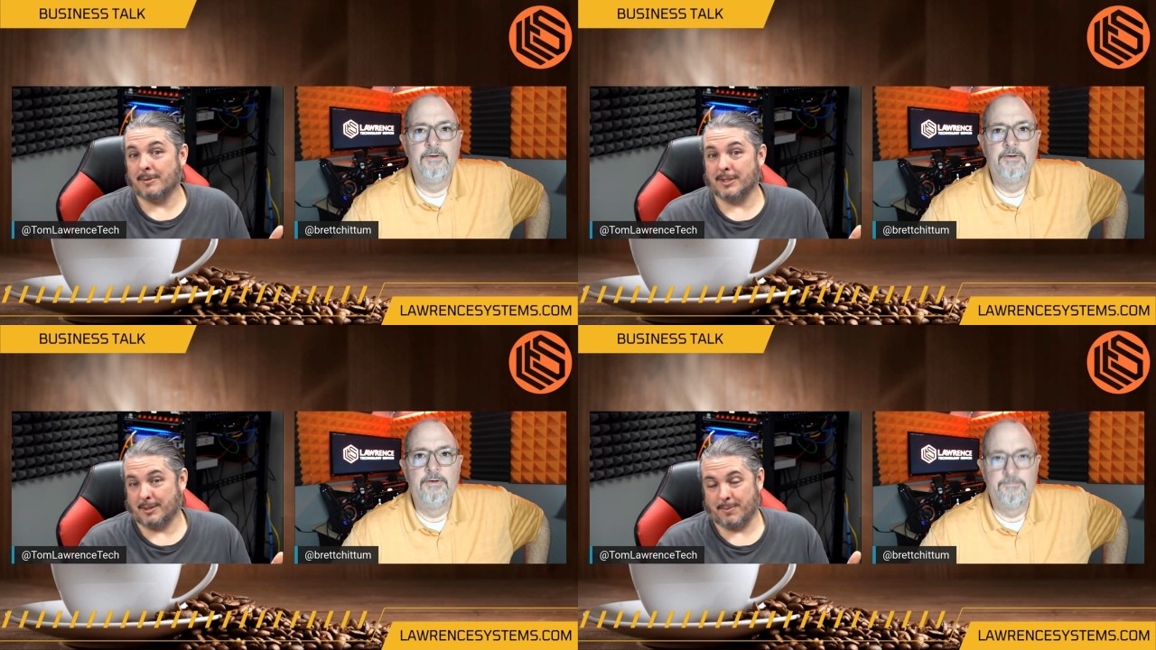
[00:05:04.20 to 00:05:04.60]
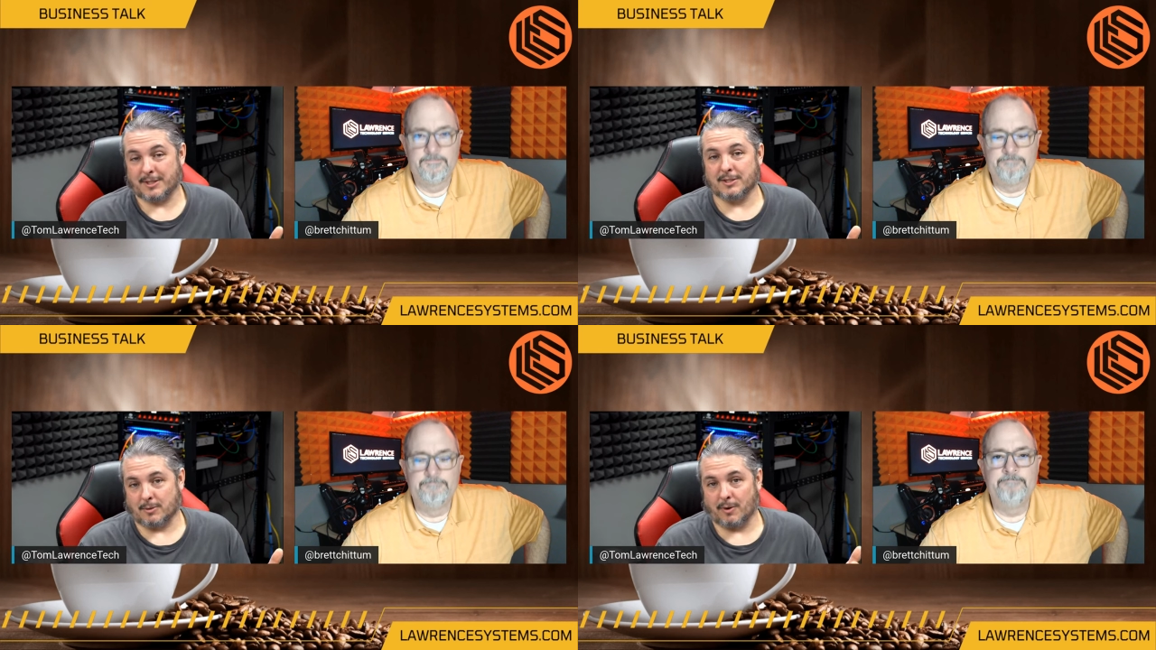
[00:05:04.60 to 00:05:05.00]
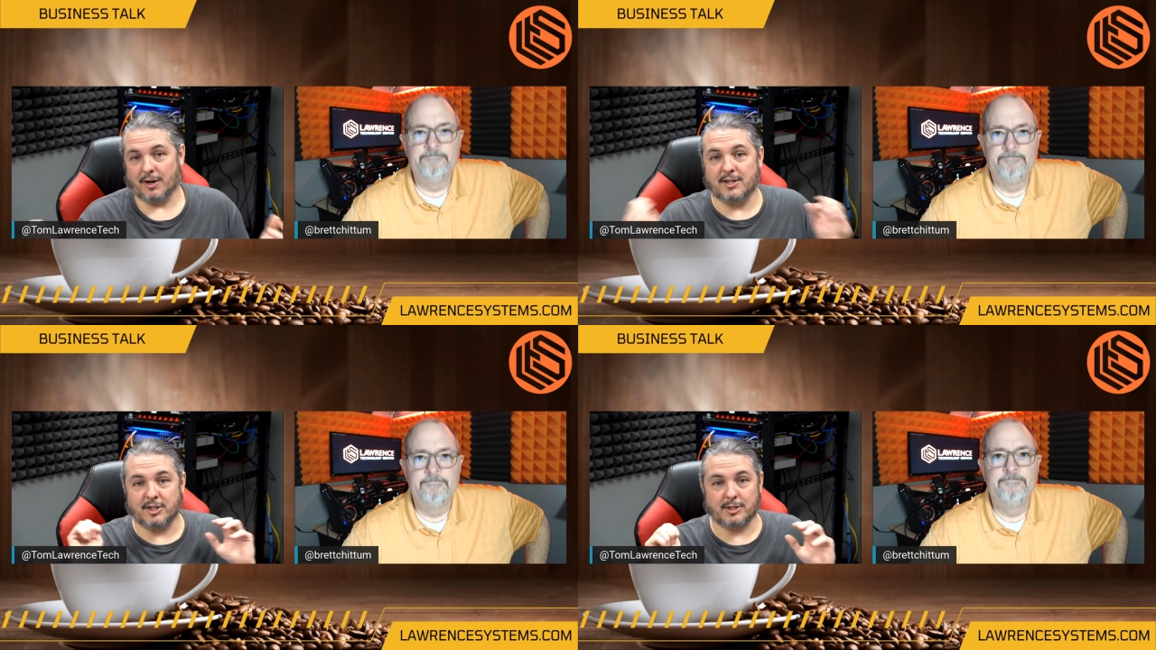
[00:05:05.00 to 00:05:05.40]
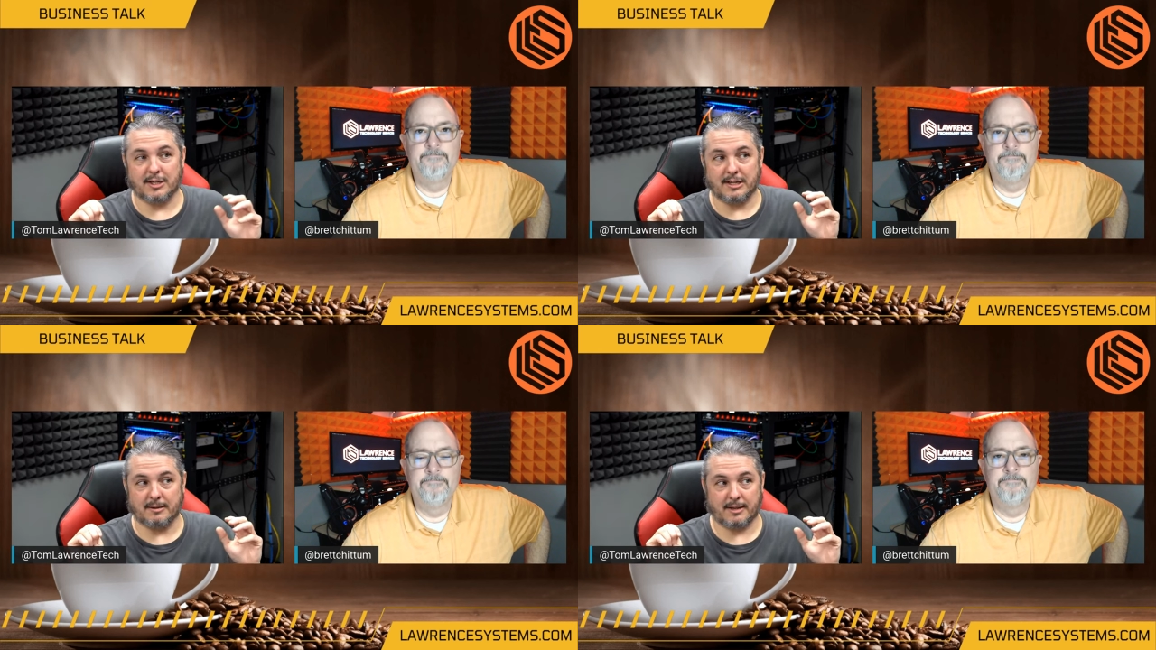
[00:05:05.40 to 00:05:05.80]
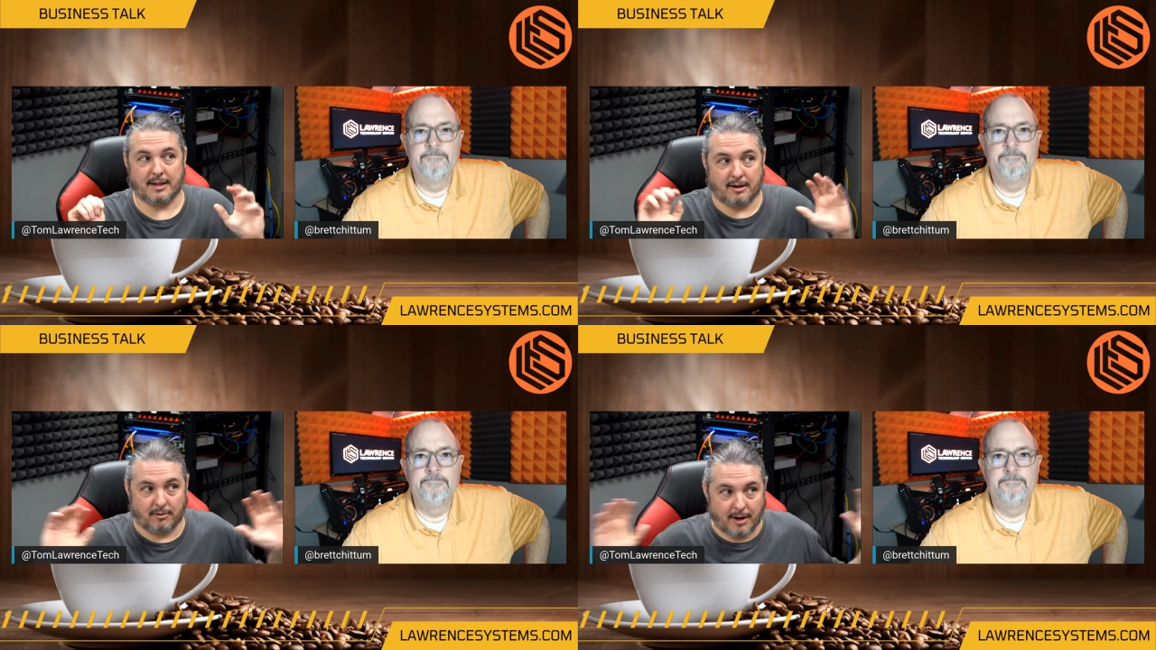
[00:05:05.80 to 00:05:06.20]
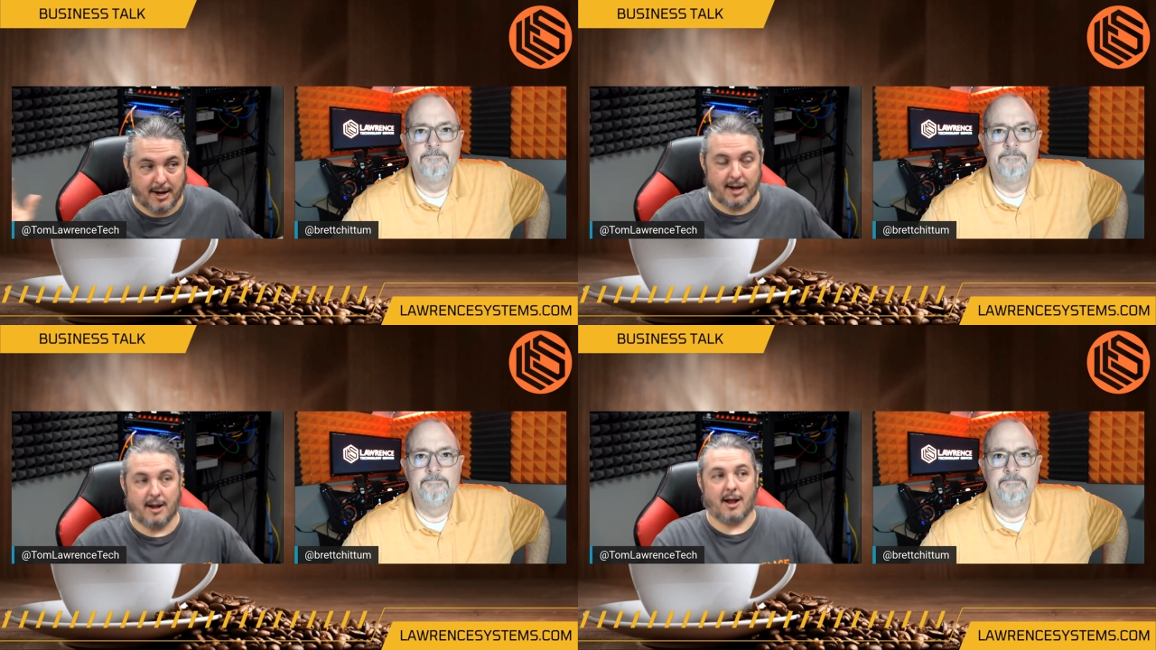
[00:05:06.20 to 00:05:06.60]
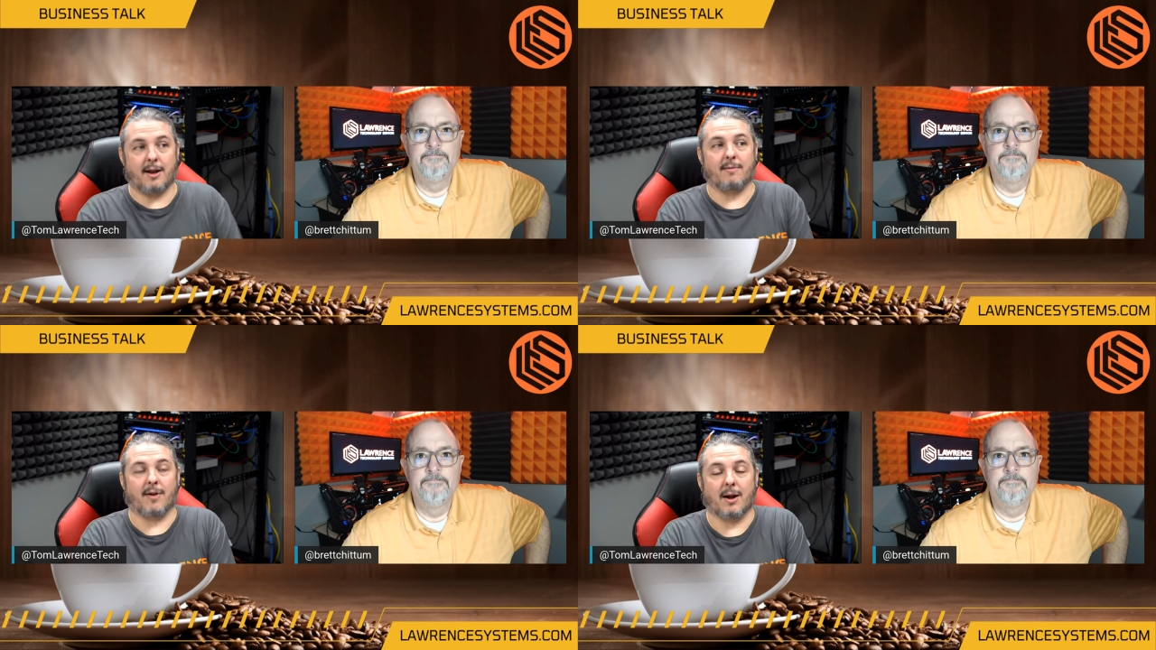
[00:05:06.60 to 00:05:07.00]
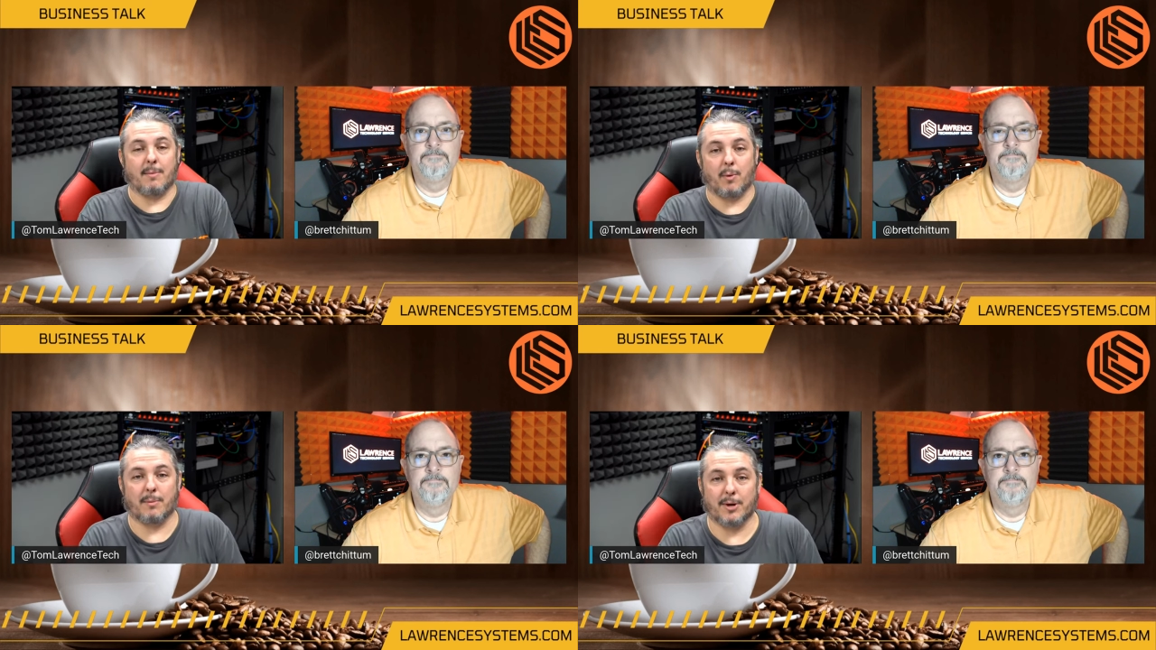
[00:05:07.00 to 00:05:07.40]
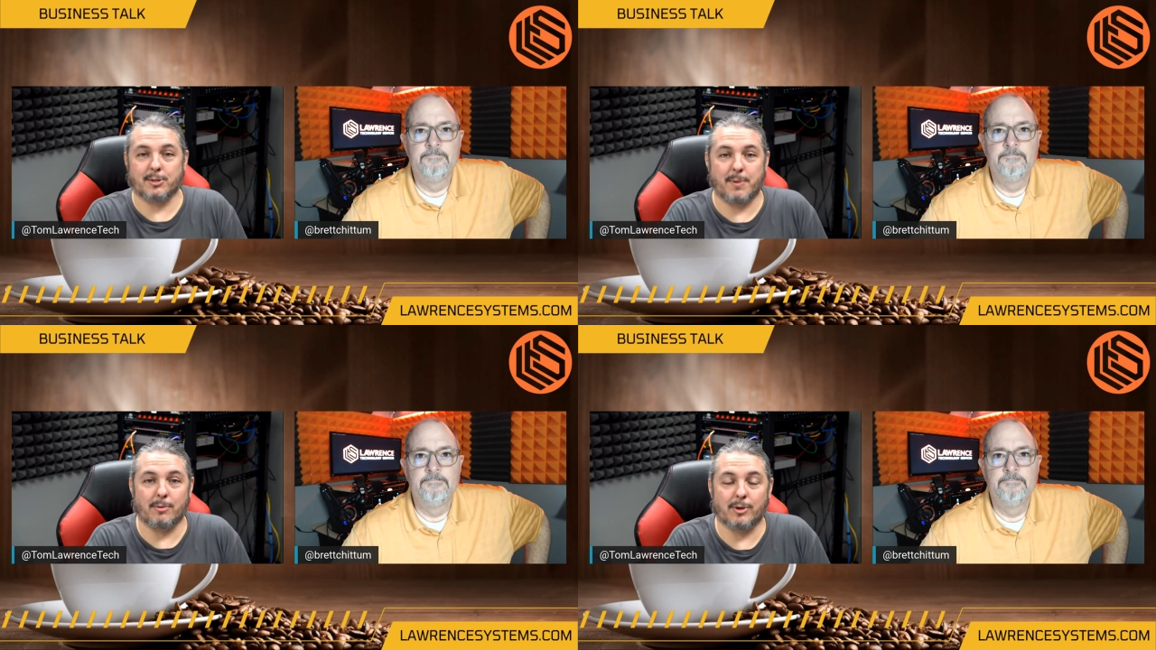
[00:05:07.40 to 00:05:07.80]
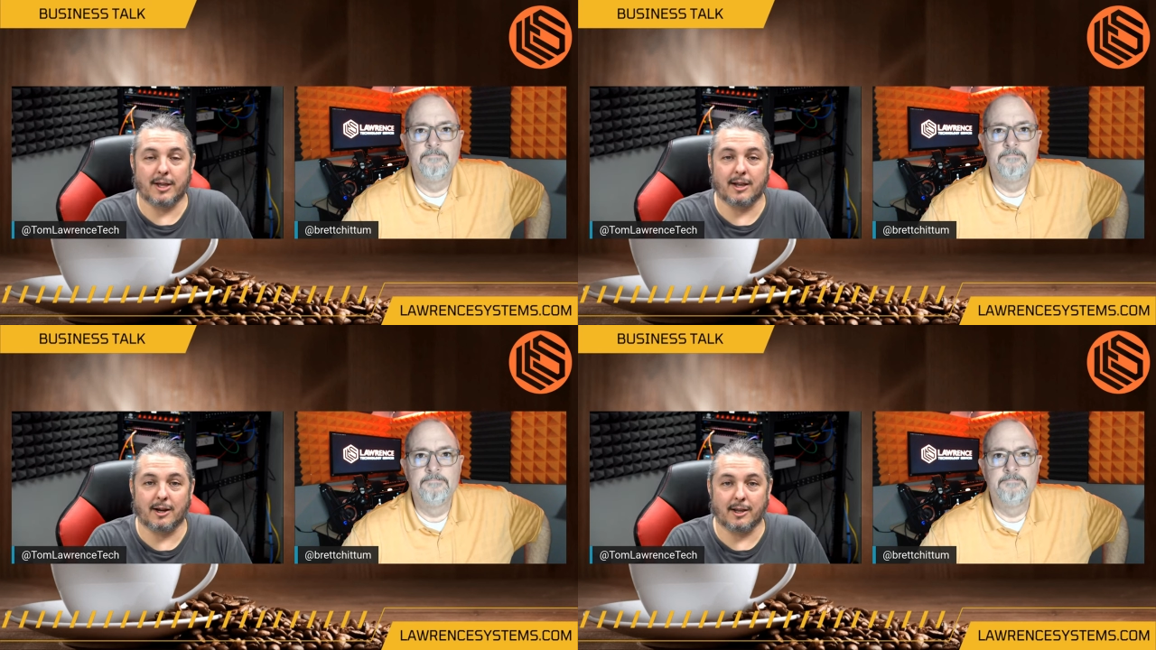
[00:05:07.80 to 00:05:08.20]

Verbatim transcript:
Speaker 1: as a business mm-hmm. owner is just creating an environment where a bunch of people can get,